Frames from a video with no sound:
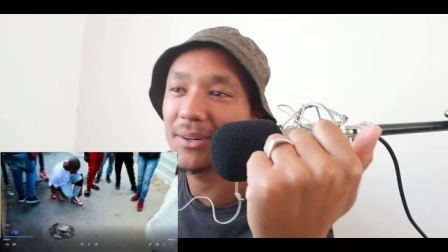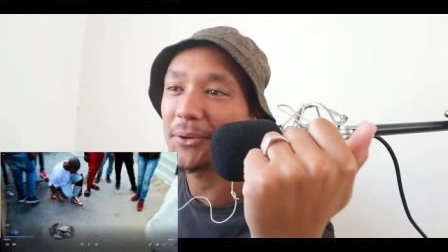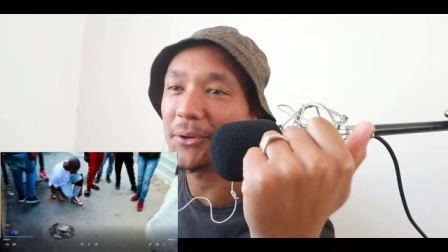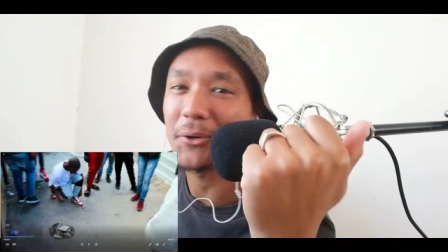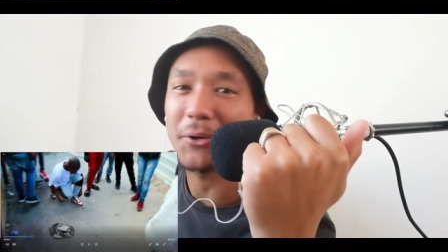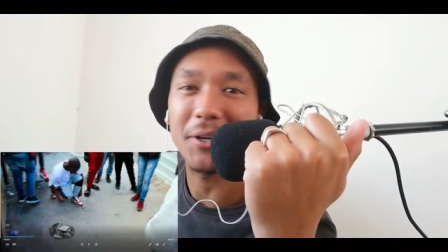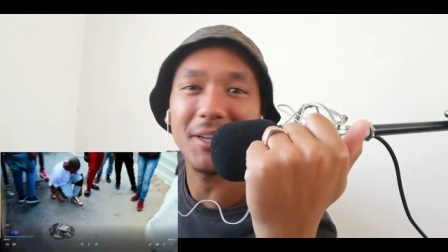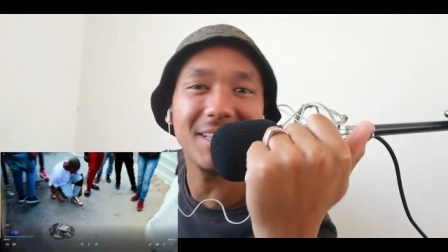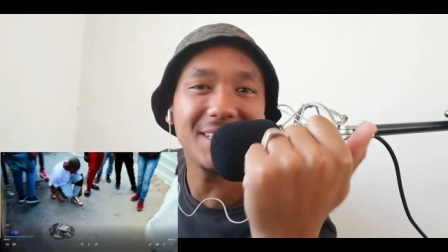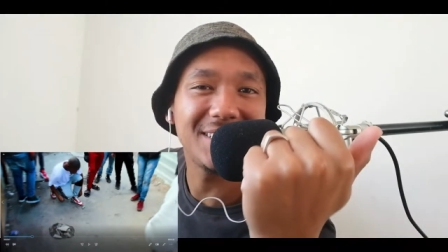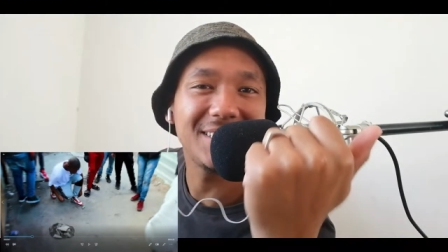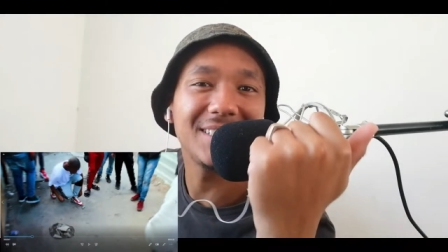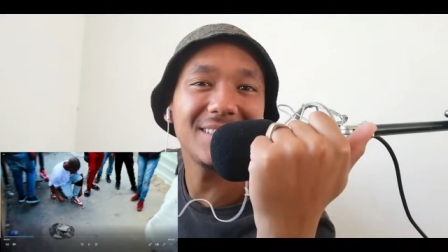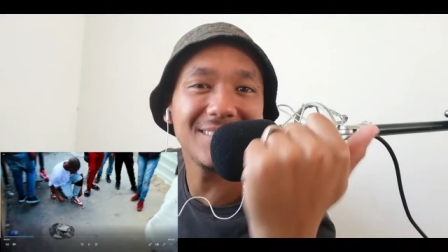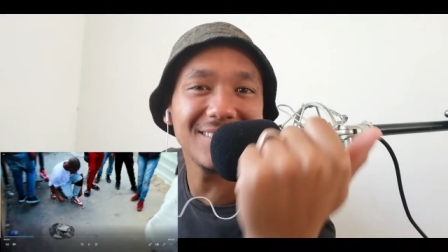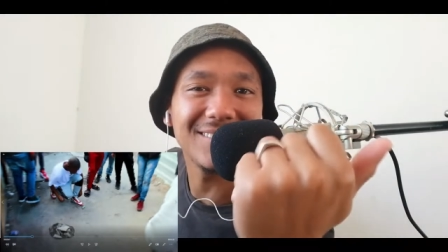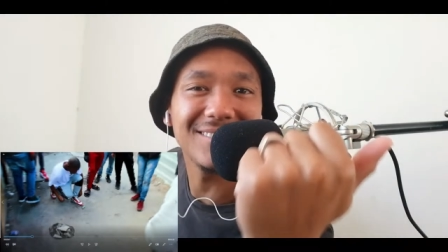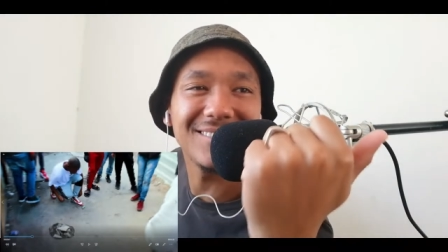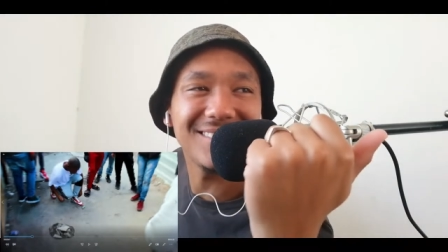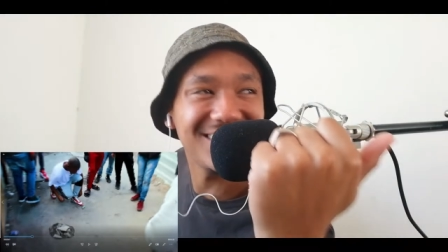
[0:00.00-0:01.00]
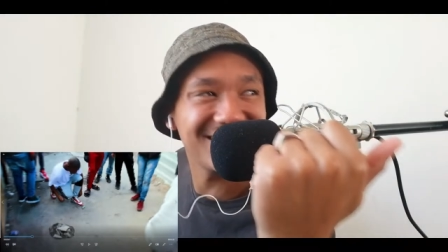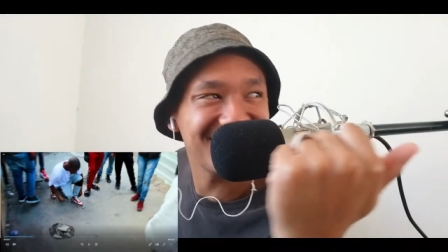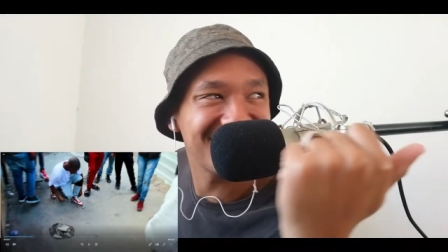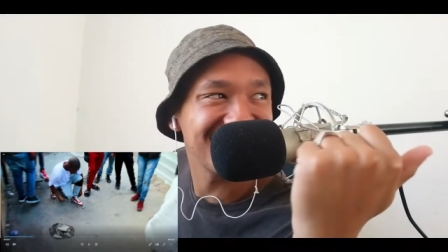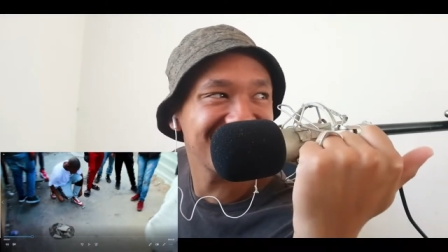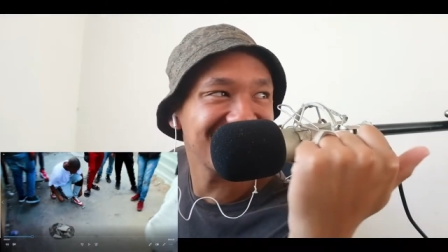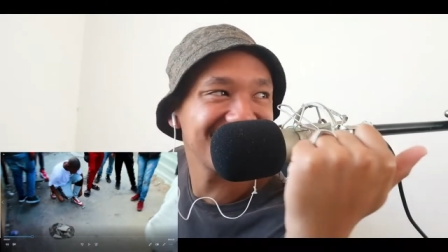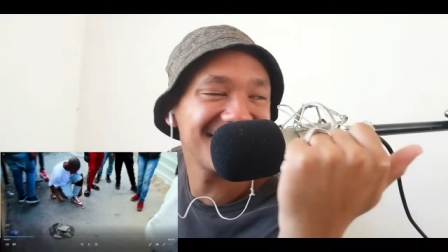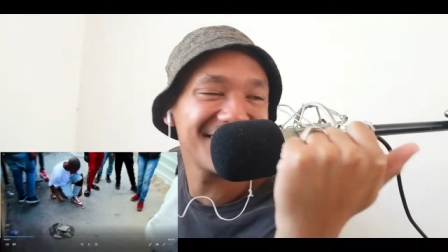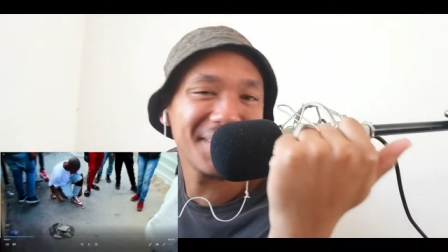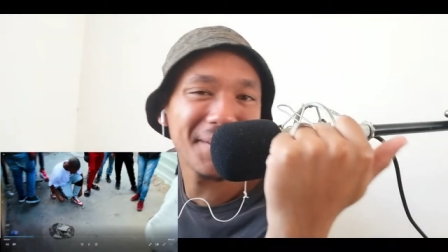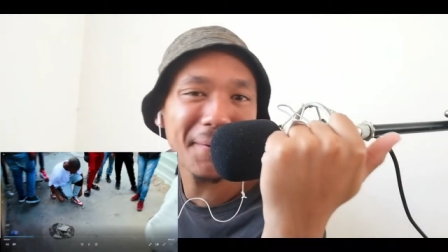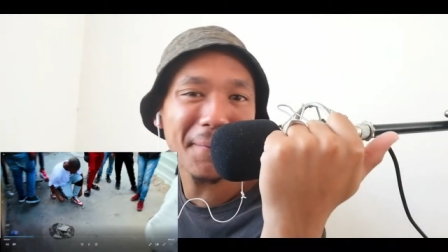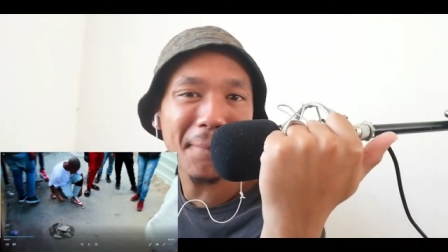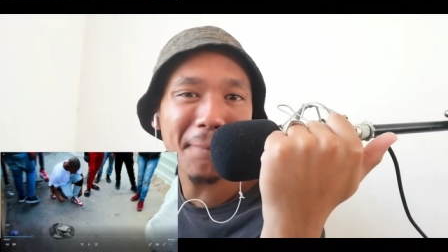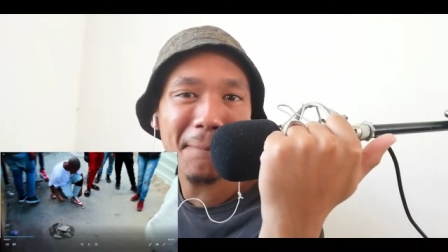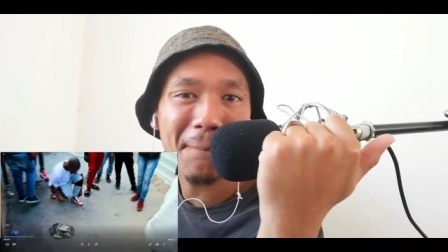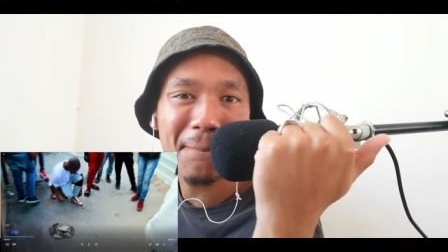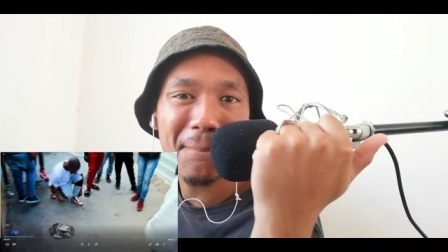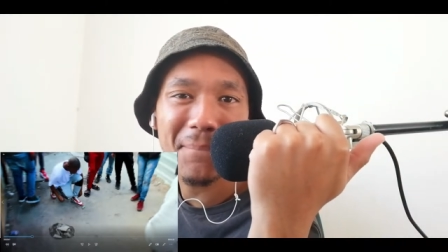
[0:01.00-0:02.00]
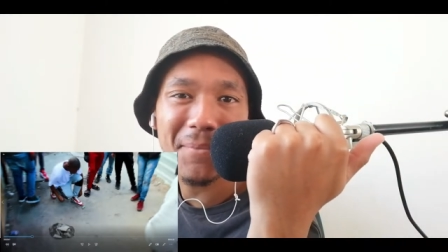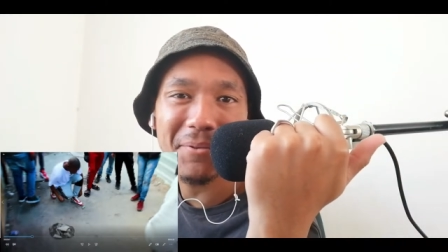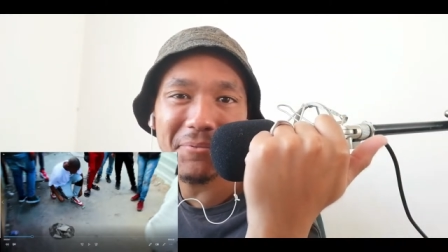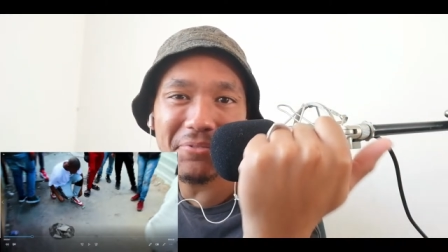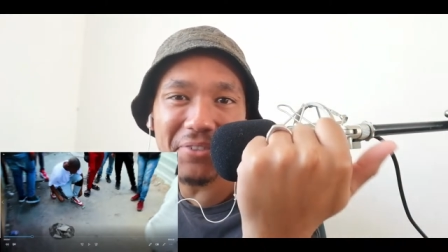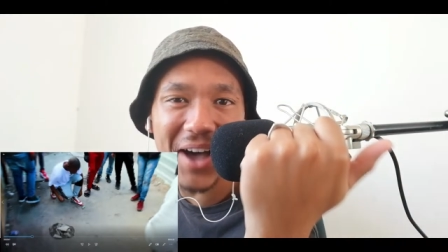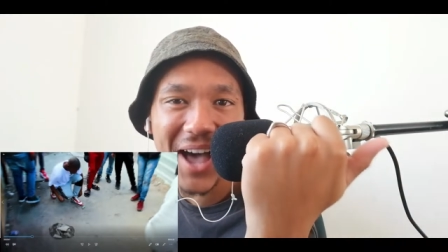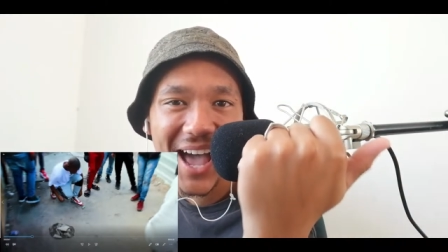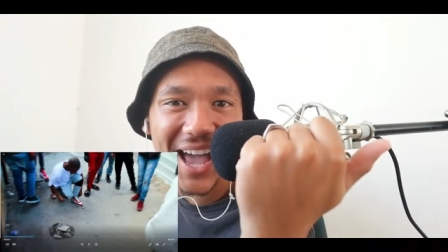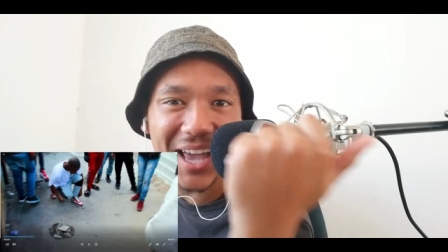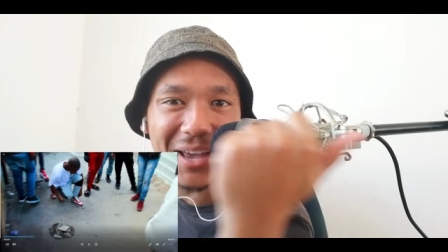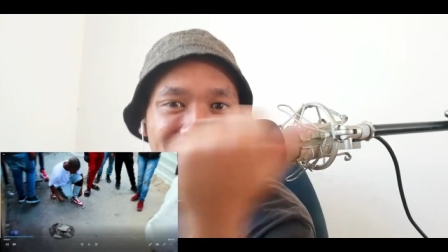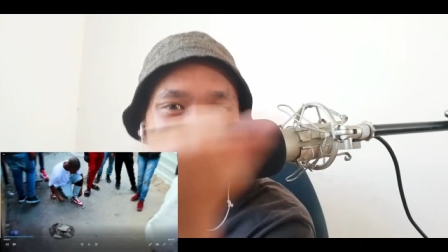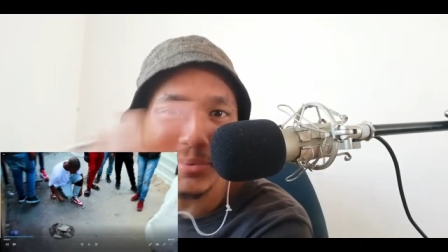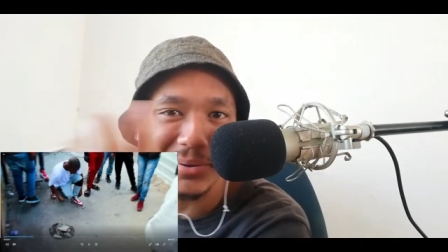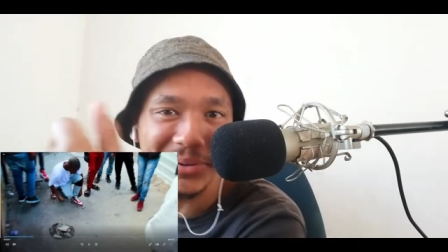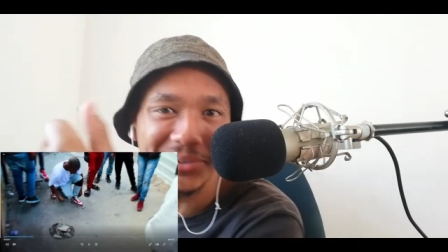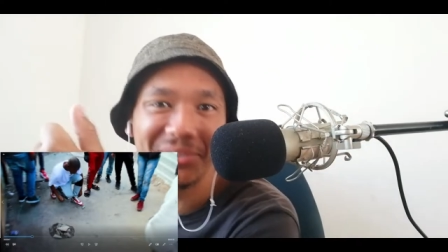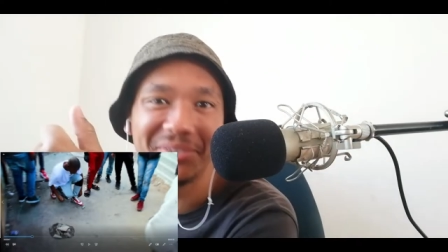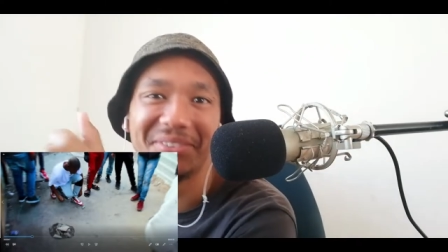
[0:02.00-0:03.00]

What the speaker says: original nigga vibe.